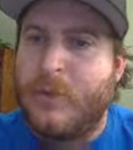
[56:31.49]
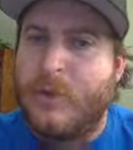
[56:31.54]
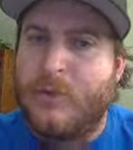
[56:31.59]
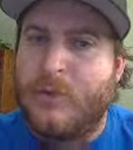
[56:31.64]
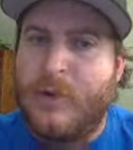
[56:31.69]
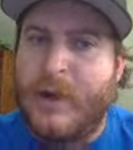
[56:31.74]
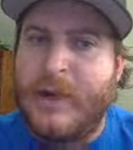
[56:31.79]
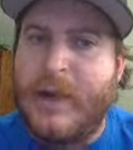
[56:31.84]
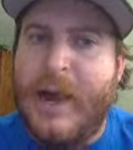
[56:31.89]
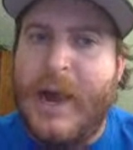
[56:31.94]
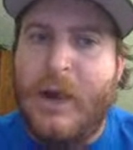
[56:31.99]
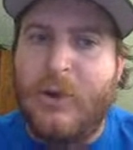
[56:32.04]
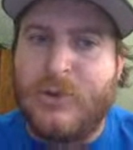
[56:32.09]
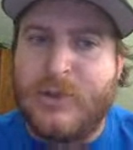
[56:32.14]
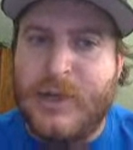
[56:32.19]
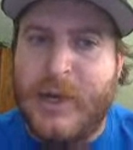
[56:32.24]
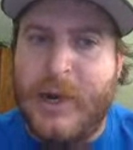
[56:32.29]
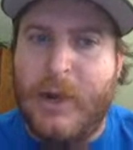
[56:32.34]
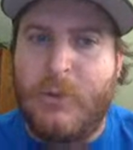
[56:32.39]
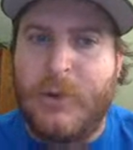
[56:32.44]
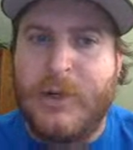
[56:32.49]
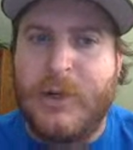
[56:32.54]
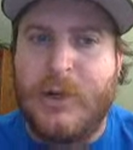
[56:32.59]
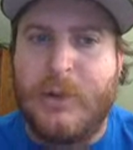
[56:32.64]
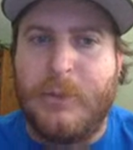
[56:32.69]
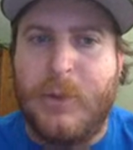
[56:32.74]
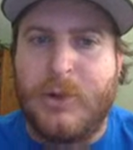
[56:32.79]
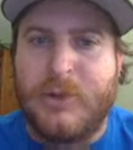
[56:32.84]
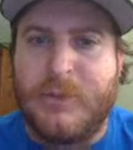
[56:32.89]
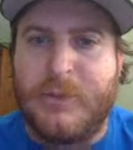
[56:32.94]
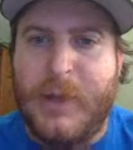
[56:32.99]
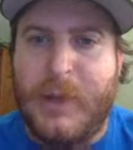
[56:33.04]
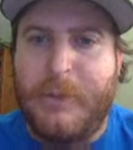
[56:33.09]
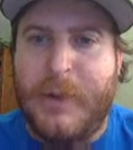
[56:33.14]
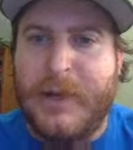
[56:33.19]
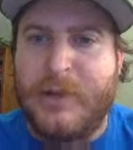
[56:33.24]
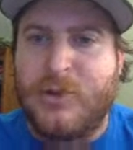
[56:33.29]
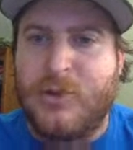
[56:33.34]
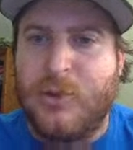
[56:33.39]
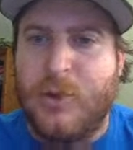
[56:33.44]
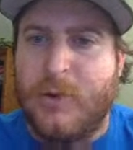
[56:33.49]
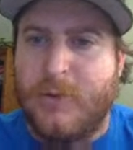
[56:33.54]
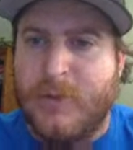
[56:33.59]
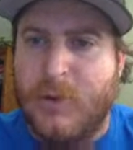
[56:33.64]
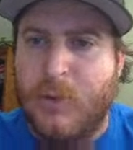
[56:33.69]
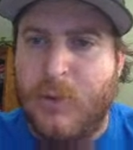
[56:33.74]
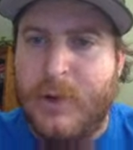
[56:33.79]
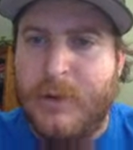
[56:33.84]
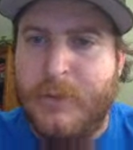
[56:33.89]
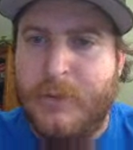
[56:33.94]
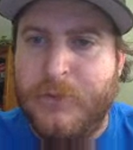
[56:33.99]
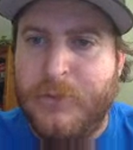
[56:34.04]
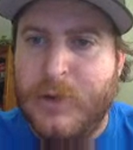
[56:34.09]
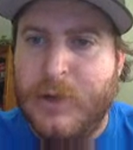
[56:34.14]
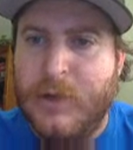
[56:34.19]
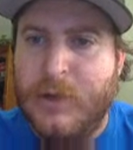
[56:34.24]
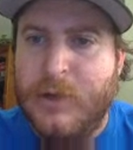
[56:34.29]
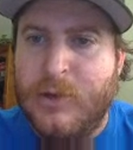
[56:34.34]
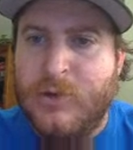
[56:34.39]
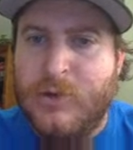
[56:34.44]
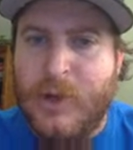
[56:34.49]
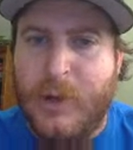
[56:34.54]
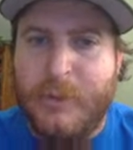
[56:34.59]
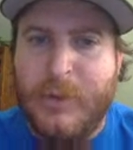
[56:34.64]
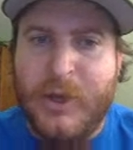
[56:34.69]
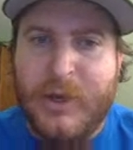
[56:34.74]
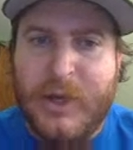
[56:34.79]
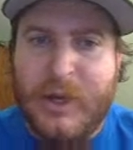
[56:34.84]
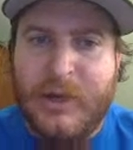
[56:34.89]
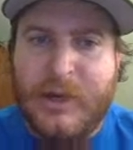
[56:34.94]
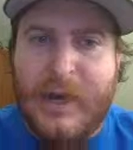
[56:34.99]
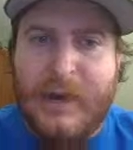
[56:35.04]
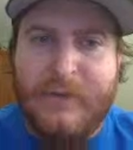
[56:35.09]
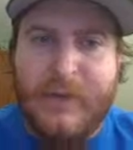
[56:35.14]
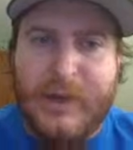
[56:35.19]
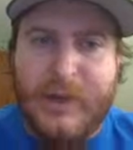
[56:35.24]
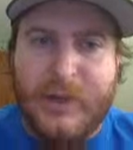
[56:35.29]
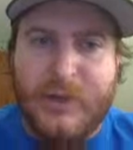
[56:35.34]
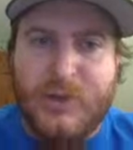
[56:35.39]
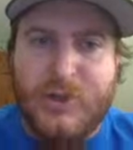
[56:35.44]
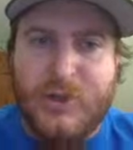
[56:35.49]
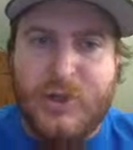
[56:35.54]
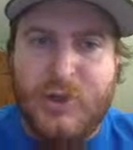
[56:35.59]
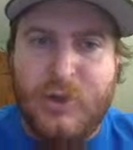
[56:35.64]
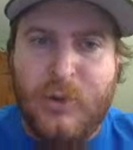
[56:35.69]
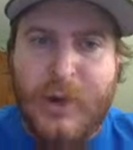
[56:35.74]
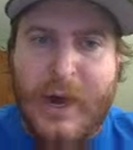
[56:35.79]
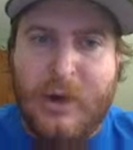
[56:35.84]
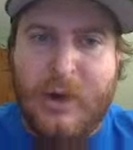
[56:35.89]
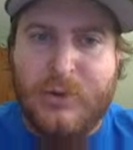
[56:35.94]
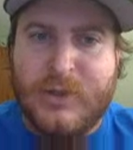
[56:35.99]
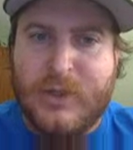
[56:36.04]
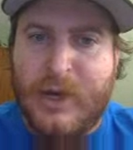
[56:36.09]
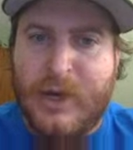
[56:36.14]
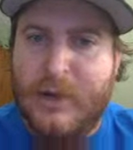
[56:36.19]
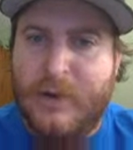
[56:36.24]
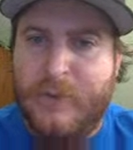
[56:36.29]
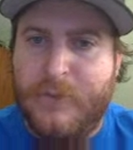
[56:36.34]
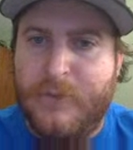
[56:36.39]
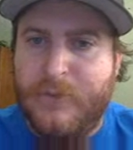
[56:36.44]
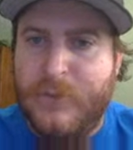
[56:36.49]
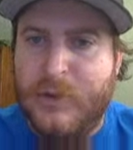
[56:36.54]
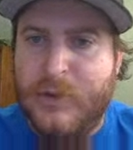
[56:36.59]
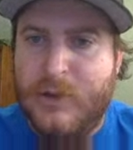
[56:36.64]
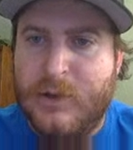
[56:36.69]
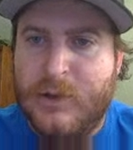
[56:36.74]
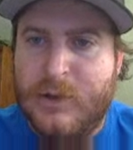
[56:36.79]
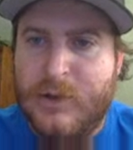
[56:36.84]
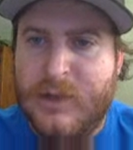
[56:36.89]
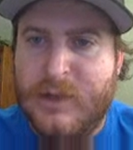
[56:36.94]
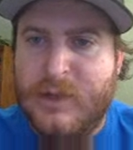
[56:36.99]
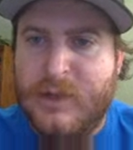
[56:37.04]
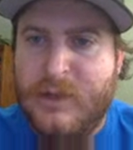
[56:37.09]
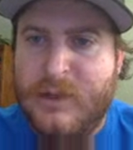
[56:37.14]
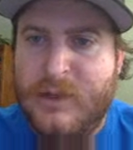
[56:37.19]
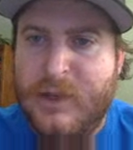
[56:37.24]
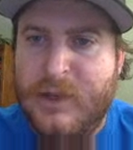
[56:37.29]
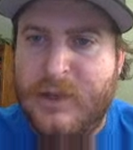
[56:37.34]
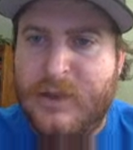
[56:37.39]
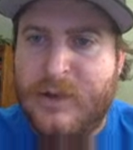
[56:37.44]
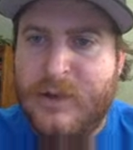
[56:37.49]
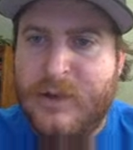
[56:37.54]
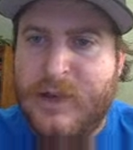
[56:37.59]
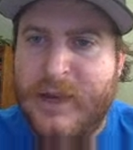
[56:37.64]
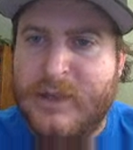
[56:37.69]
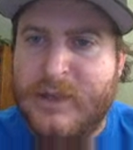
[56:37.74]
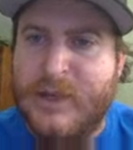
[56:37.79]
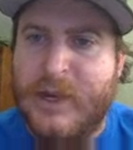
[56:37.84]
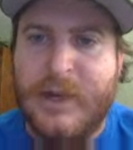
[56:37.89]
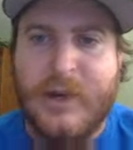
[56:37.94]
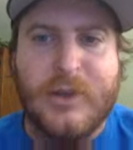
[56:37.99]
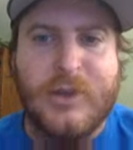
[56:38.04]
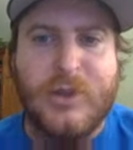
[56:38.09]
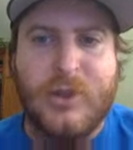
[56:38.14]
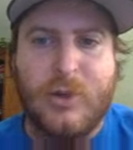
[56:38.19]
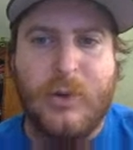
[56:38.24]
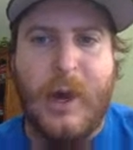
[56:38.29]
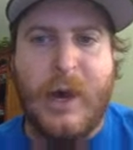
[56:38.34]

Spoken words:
Right? Outside, I would need to multiply by 2 over 1. So I'm looking to have like a 2 outside. Neither case, I had a 2